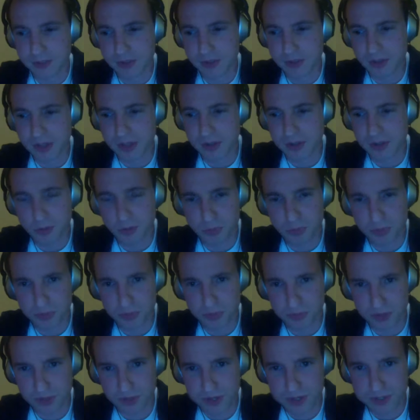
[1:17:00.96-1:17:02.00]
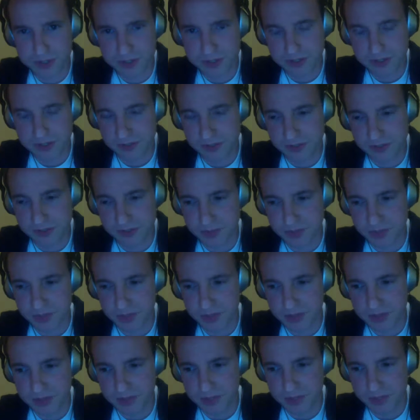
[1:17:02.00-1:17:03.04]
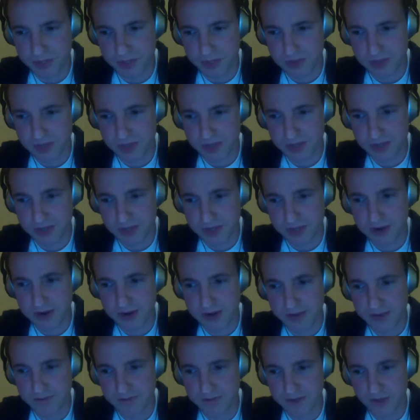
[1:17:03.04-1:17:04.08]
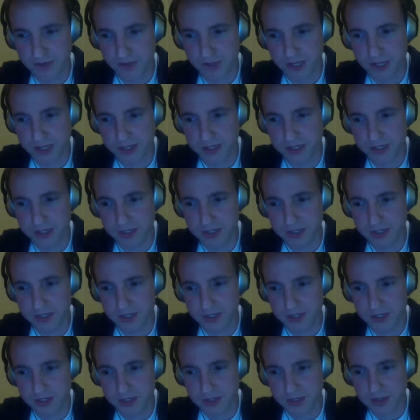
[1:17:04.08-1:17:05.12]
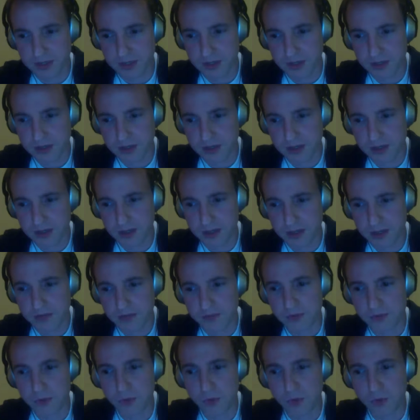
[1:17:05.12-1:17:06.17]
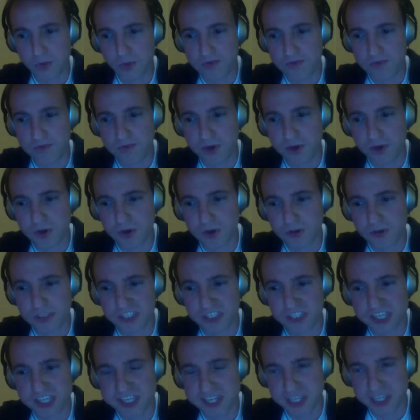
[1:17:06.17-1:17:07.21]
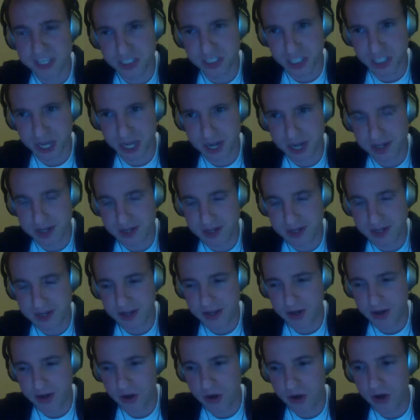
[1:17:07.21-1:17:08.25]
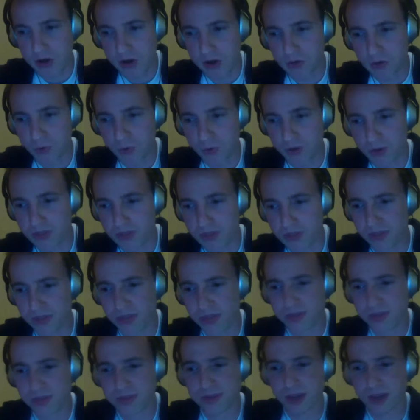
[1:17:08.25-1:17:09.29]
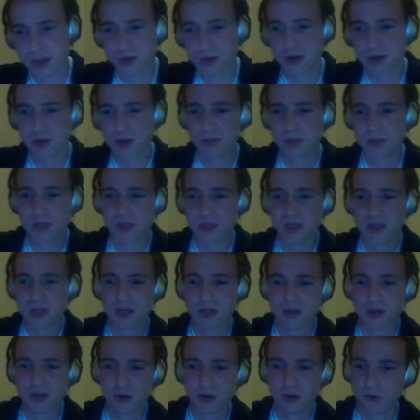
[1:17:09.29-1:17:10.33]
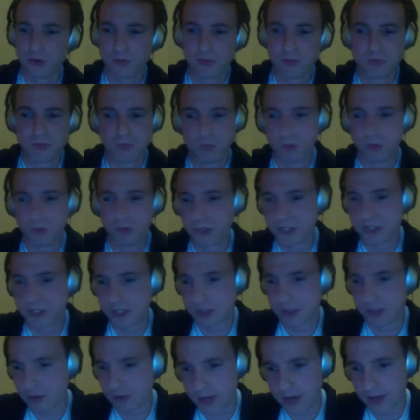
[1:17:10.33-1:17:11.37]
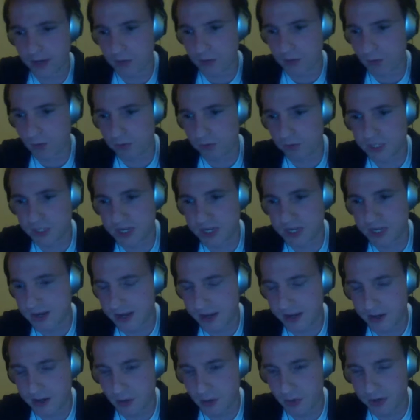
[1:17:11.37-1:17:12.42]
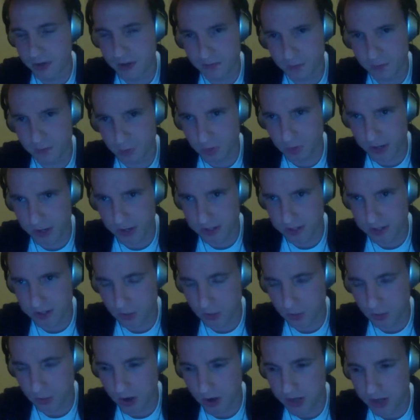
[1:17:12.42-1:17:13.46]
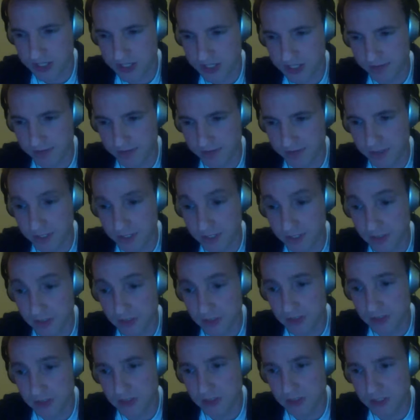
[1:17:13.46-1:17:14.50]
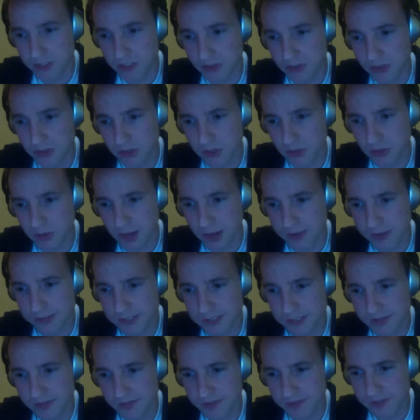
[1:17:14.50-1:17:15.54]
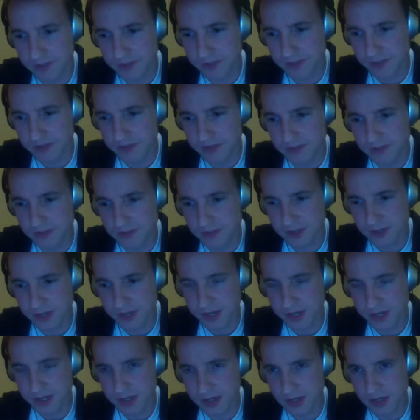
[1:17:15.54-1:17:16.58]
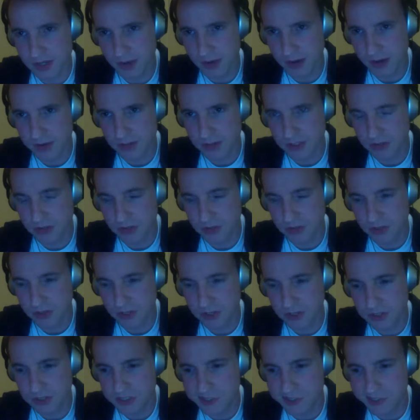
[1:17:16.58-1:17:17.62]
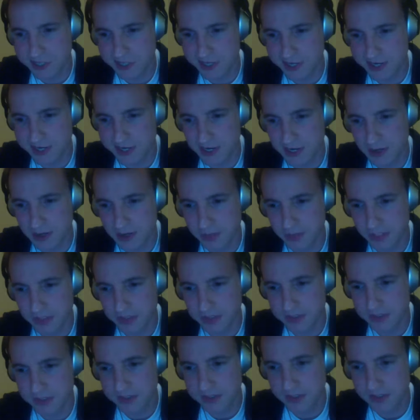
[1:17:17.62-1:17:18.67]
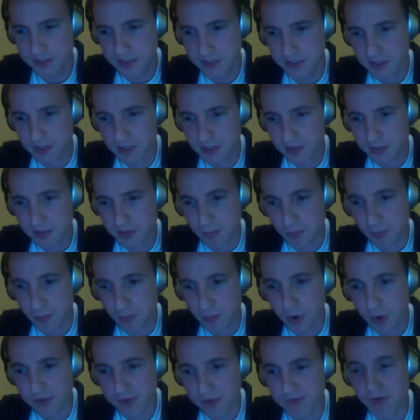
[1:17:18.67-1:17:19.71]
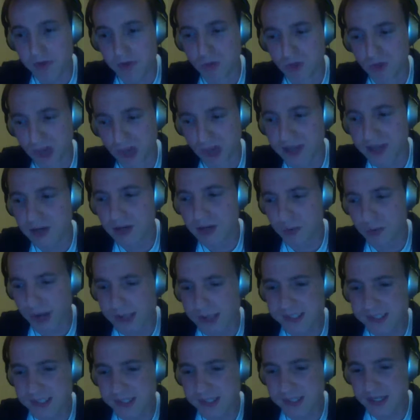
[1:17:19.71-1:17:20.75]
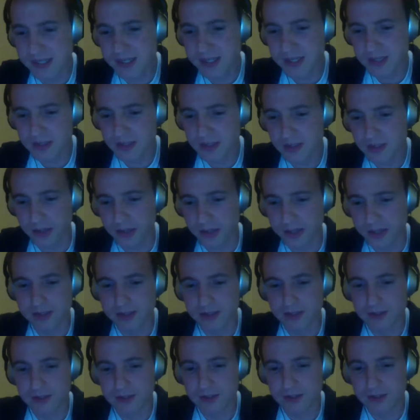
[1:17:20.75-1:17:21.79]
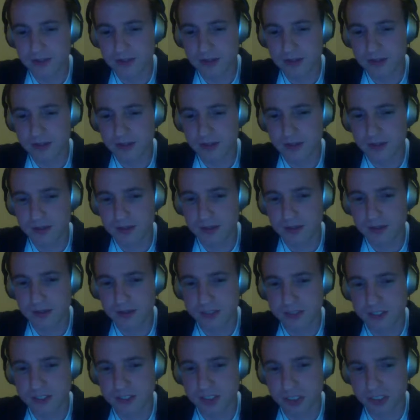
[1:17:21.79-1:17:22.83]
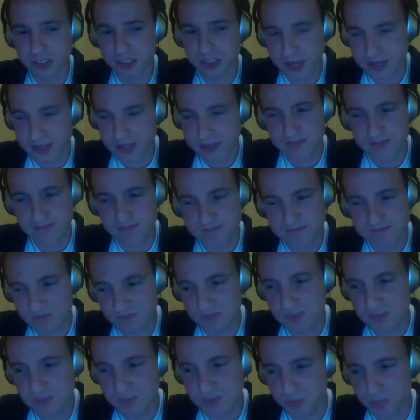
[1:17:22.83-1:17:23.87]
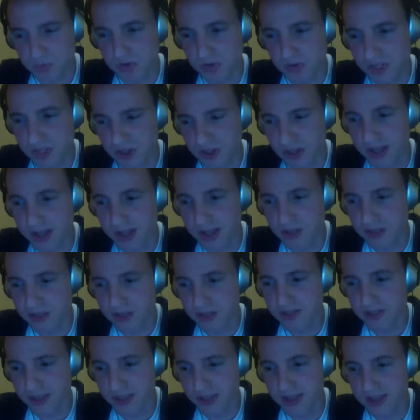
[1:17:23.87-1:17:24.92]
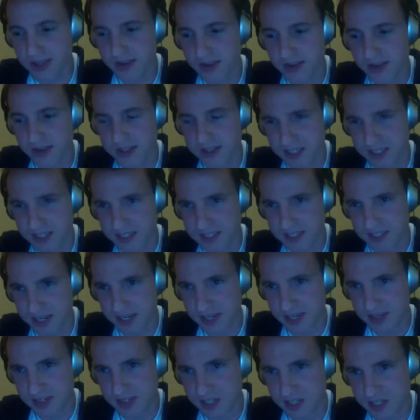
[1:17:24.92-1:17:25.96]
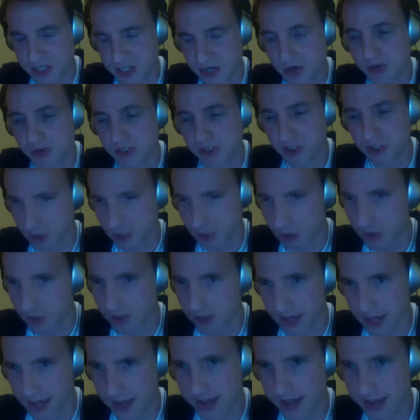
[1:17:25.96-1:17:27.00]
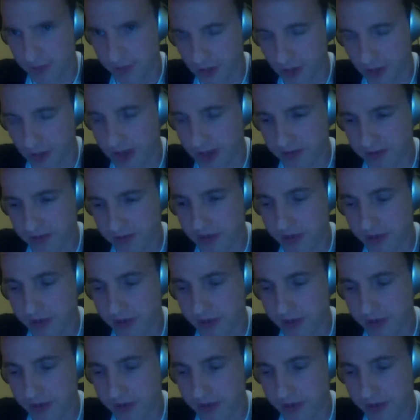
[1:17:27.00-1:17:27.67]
of cool people there too. So I'm pretty hyped about that. And I feel like if you're disenchanted at all with WWE or Lucha Underground or TNA or whatever product you watch, I feel like you just look around, see if there's an indie around you, and just check it out. Because if you like wrestling, like it's pretty likely that a decent indie show, you're going to have a lot of fun.